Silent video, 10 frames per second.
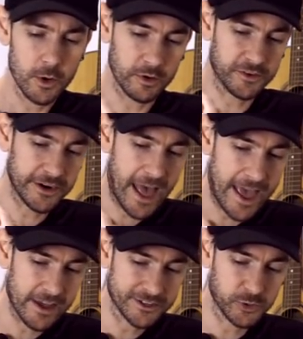We've got
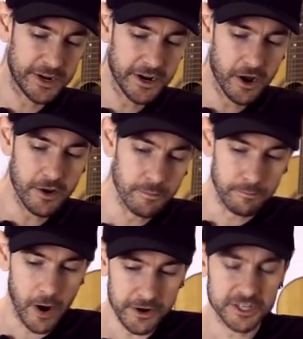a Arduino
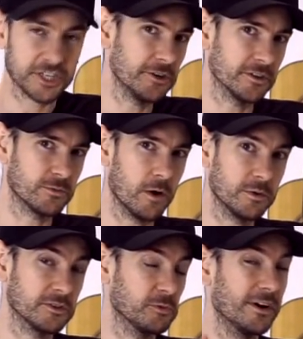motor shield as well,
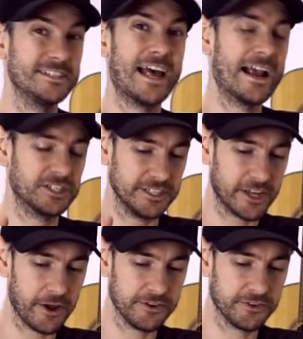which is what is actually going